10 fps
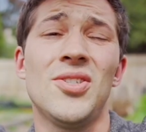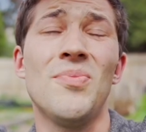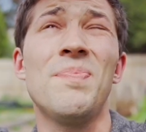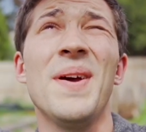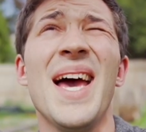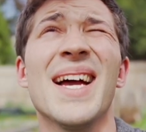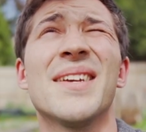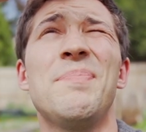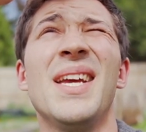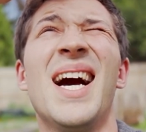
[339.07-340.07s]
go
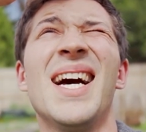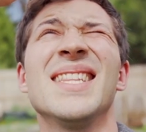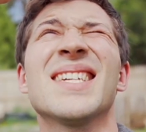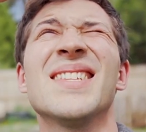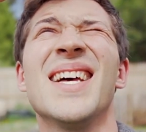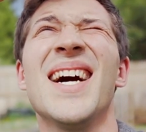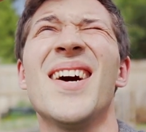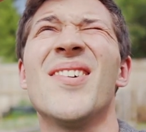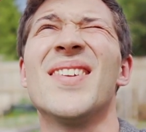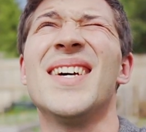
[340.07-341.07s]
back behind the
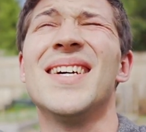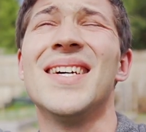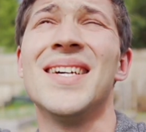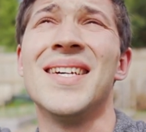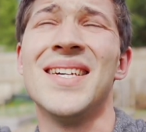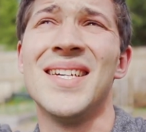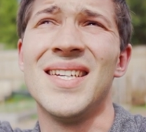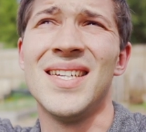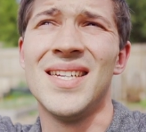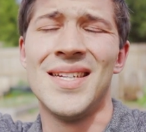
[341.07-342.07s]
cloud.
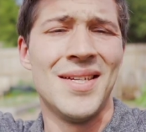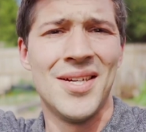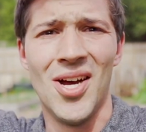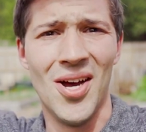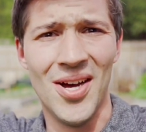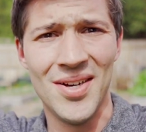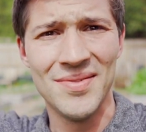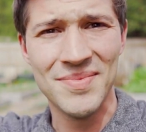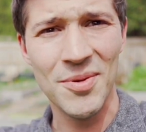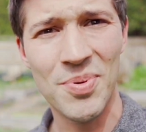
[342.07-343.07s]
Oh,
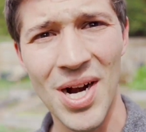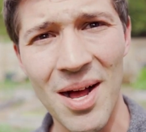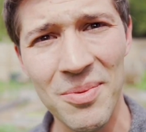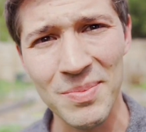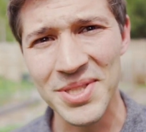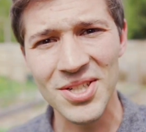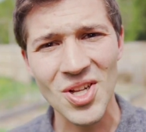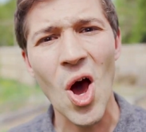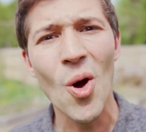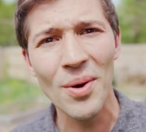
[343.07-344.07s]
the problems. There's
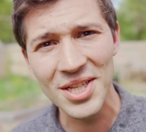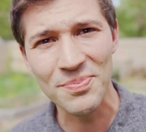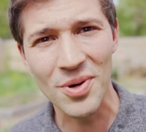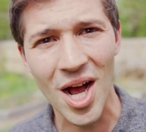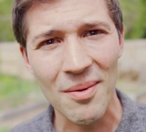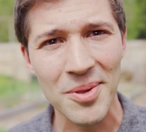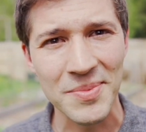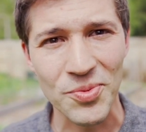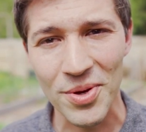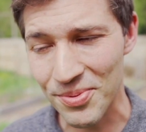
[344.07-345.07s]
always
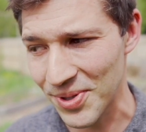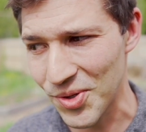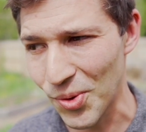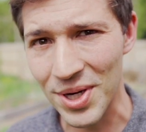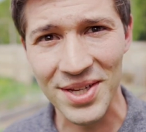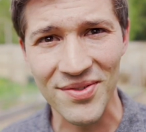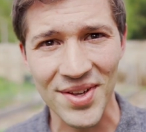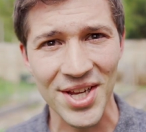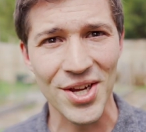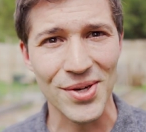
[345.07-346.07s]
problems with recording
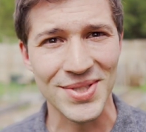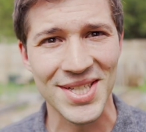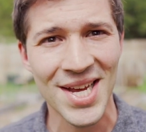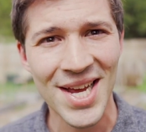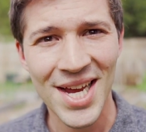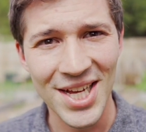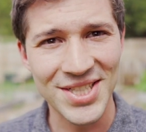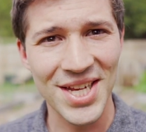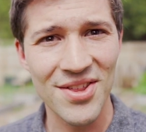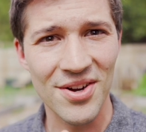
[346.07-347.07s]
videos.
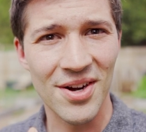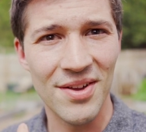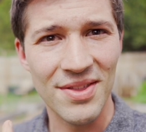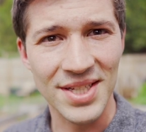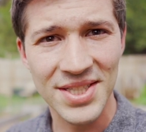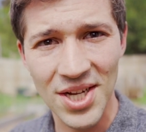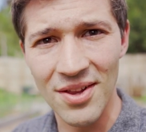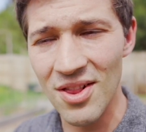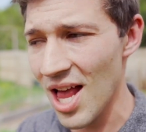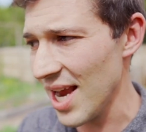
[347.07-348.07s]
It's either the
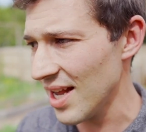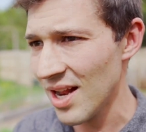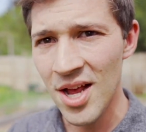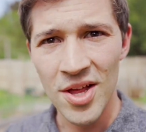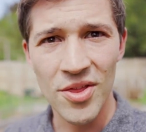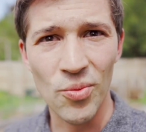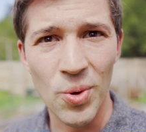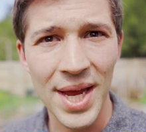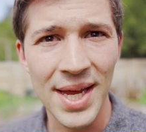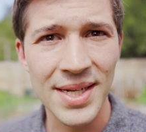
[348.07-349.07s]
sunlight, the
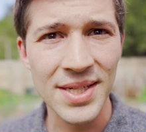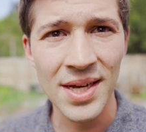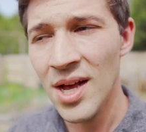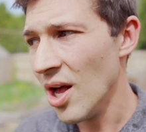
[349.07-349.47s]
wind,